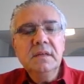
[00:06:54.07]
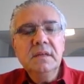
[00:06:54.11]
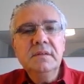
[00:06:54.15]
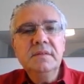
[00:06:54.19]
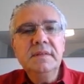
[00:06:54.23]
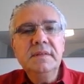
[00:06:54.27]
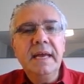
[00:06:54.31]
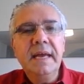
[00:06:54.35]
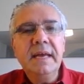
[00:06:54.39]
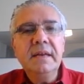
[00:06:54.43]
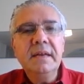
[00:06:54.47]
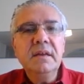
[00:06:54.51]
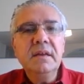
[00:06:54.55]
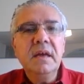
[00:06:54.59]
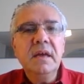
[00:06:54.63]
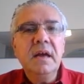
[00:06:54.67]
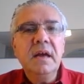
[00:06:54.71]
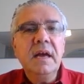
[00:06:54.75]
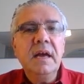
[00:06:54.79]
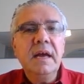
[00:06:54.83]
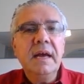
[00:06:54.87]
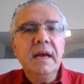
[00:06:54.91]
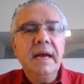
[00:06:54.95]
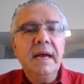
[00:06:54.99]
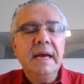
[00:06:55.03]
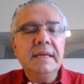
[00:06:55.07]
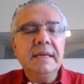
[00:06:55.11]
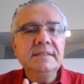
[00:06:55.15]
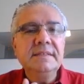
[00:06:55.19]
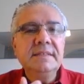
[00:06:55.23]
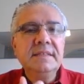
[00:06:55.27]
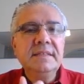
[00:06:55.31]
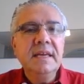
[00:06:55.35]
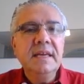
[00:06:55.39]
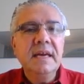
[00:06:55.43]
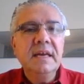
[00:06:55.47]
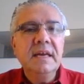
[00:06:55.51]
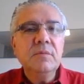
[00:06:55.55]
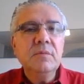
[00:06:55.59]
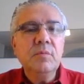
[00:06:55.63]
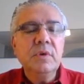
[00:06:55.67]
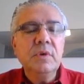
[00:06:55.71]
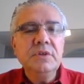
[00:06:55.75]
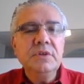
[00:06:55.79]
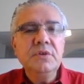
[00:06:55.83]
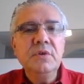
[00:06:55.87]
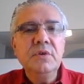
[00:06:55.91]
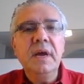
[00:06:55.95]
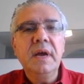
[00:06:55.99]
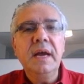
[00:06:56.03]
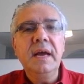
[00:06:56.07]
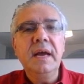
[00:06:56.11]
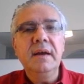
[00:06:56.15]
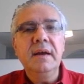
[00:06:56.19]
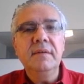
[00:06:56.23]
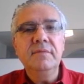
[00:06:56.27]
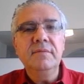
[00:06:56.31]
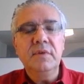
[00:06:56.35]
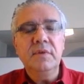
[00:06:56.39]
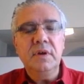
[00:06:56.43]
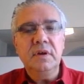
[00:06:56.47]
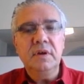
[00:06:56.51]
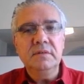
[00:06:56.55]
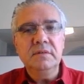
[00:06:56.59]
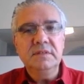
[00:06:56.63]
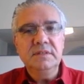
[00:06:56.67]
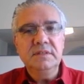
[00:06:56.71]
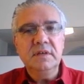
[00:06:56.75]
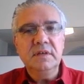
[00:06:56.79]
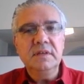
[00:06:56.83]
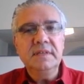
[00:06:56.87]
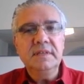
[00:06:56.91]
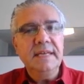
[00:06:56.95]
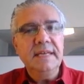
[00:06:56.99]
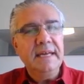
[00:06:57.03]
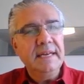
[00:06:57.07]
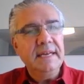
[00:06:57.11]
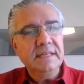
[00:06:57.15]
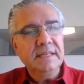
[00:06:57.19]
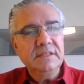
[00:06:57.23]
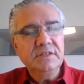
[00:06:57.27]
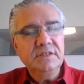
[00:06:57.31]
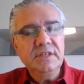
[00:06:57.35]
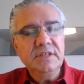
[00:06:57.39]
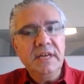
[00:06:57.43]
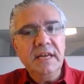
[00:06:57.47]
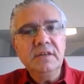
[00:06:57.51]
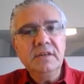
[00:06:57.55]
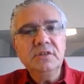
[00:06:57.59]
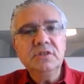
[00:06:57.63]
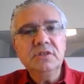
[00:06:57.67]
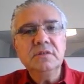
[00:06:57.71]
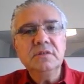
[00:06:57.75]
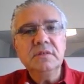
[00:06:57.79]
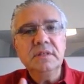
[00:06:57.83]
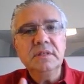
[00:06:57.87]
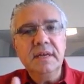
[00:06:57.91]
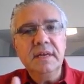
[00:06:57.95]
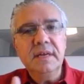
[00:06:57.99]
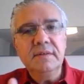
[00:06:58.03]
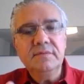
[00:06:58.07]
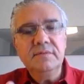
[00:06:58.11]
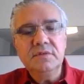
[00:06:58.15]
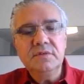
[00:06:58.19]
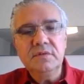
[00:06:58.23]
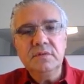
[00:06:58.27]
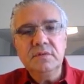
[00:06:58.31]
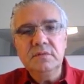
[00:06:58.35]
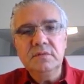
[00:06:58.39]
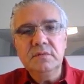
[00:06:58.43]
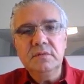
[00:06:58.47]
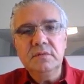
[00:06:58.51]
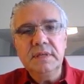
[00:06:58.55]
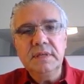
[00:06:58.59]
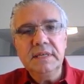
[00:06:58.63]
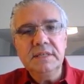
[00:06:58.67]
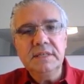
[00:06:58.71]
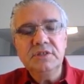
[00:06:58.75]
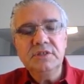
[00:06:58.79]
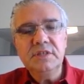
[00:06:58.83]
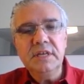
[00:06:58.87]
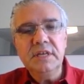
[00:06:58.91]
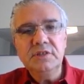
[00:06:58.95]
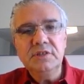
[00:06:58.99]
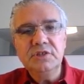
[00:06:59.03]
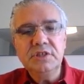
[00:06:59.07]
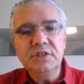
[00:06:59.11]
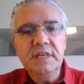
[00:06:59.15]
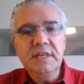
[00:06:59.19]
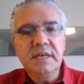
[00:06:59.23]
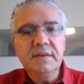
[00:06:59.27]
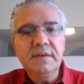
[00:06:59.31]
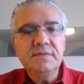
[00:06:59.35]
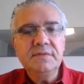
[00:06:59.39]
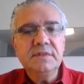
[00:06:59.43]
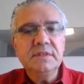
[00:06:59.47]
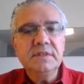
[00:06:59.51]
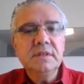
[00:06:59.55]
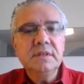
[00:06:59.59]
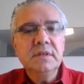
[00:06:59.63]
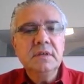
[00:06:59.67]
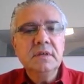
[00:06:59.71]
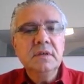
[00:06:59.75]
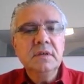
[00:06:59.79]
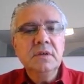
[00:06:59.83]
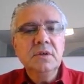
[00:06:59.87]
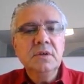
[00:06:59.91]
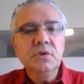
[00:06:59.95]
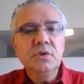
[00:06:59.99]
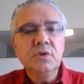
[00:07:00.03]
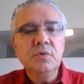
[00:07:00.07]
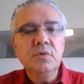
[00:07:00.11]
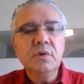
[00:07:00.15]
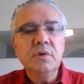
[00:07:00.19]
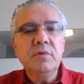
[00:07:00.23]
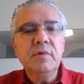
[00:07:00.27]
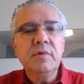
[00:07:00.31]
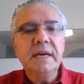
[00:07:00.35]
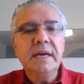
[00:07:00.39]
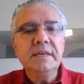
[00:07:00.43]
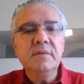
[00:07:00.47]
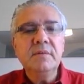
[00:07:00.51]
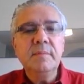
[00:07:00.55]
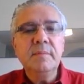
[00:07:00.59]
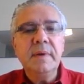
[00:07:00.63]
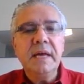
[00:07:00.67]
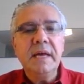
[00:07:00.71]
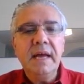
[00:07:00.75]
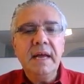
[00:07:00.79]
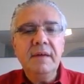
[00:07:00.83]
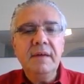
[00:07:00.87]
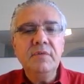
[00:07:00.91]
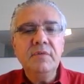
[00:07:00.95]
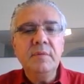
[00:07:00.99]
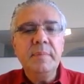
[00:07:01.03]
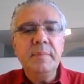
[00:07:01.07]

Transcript: Then at the end, when you have done that exchange and you have to exchange gifts, you will write about half a